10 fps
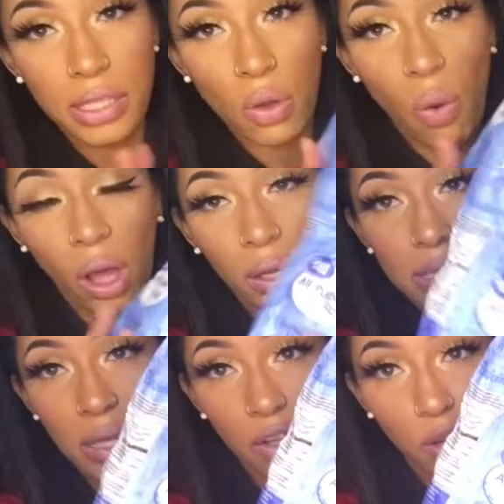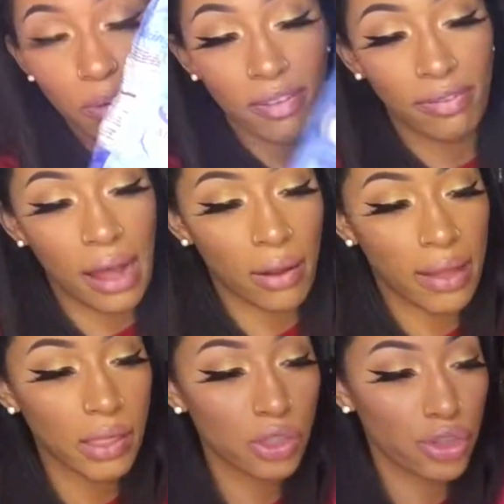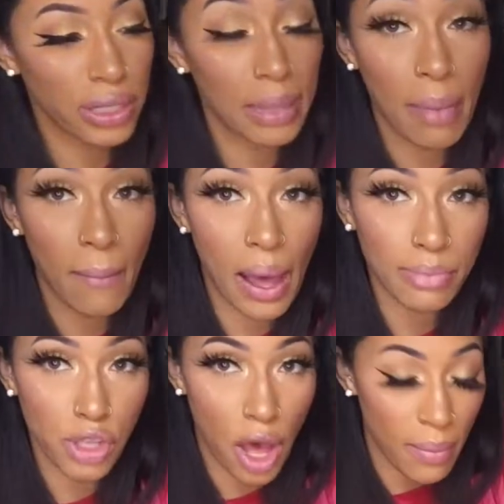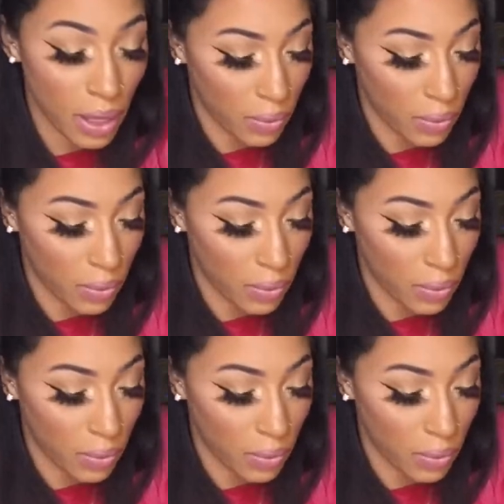the walnuts in a little bit of flour. That's a trick that my mom taught me.